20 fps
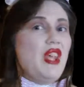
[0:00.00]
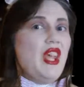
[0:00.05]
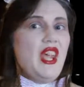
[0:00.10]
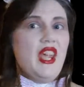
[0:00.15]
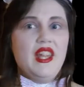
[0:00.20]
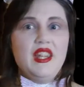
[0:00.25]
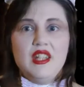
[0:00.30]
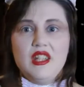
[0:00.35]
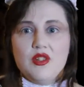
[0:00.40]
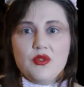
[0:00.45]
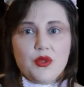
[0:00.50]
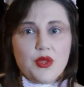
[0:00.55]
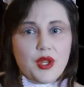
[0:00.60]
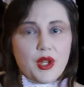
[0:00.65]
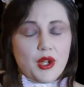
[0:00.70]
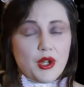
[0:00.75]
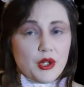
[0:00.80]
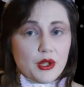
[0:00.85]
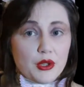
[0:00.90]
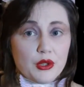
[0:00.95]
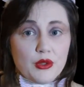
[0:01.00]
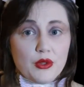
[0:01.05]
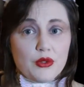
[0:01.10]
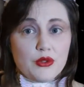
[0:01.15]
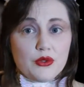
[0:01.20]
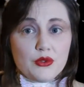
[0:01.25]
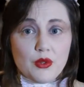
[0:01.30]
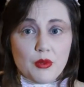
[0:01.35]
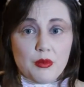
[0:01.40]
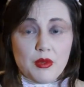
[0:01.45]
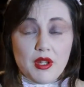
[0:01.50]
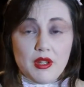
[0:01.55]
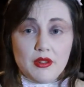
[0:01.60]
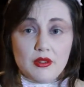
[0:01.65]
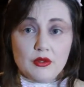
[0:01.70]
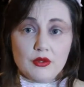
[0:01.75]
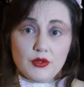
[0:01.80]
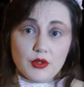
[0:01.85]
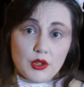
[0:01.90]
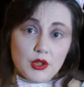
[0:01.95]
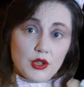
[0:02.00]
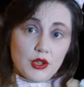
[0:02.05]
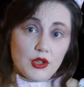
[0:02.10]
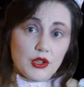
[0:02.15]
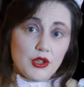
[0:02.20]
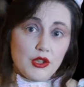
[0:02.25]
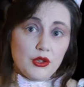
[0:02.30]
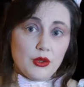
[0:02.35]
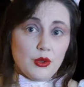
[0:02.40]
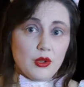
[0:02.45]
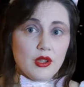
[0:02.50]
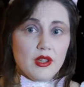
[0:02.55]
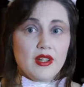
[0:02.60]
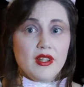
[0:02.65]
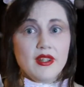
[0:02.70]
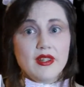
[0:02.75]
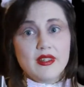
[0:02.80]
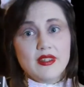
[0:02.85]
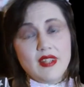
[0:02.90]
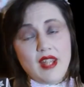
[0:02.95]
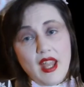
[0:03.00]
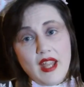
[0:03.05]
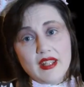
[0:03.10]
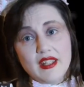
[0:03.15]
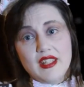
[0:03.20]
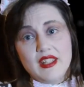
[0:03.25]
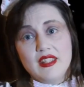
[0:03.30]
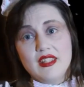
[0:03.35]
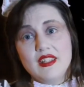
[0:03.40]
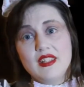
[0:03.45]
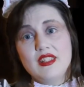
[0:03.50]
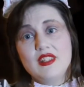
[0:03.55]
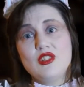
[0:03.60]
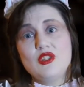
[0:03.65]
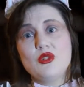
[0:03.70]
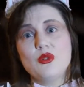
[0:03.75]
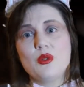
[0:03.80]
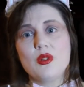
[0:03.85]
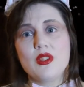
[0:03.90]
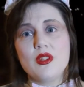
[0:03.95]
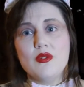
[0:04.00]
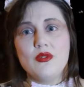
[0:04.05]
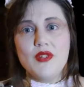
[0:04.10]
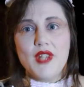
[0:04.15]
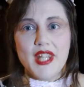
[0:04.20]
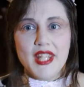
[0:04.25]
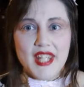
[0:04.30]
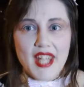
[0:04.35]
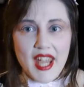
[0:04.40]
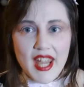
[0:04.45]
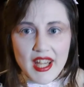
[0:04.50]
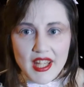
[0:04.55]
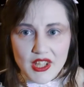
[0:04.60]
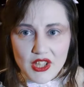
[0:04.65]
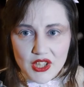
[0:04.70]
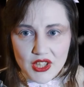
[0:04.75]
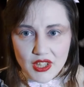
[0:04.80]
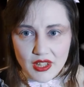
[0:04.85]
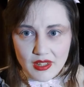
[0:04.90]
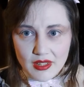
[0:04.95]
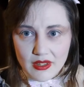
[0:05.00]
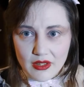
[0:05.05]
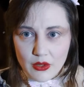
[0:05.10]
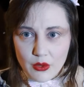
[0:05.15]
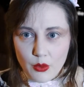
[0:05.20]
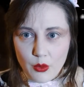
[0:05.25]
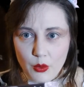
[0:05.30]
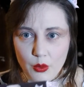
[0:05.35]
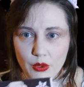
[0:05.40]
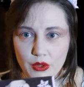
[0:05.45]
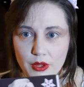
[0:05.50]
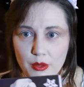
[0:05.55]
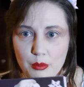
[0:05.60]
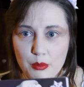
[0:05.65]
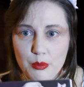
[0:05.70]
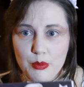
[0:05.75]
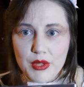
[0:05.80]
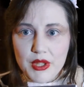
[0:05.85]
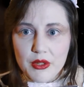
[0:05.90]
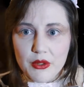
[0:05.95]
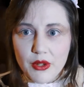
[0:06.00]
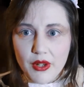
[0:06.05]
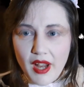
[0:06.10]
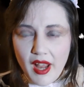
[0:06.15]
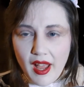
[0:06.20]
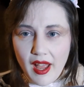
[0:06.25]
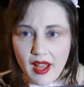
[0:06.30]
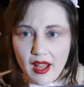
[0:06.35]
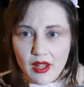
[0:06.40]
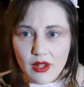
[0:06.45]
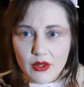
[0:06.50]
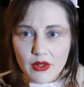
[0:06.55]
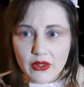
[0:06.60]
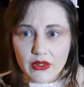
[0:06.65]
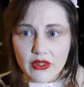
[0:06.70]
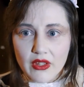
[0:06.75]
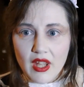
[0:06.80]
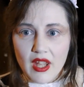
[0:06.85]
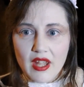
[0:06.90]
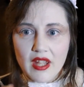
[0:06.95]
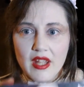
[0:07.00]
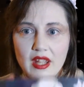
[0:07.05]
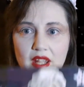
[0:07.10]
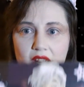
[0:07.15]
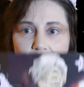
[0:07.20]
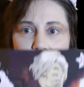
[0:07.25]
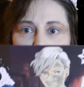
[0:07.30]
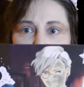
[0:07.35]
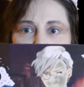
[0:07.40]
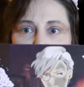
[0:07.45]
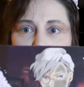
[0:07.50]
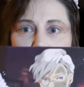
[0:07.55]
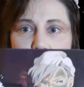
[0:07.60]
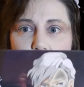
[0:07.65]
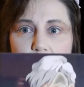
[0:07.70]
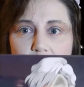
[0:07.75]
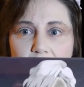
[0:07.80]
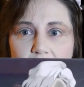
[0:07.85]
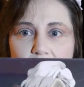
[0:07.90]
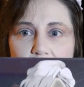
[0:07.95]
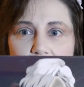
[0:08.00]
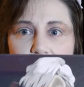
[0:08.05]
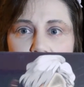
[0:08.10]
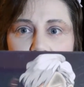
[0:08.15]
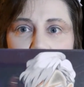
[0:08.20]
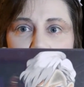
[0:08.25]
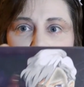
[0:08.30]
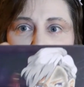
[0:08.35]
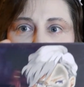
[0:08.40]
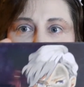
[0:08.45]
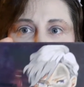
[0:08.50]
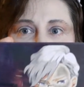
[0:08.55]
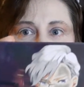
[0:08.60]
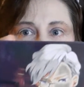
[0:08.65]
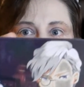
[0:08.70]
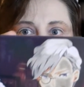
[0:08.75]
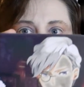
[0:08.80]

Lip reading: any of the girls from the first or second or the vacation or the beer house. So exciting. Look at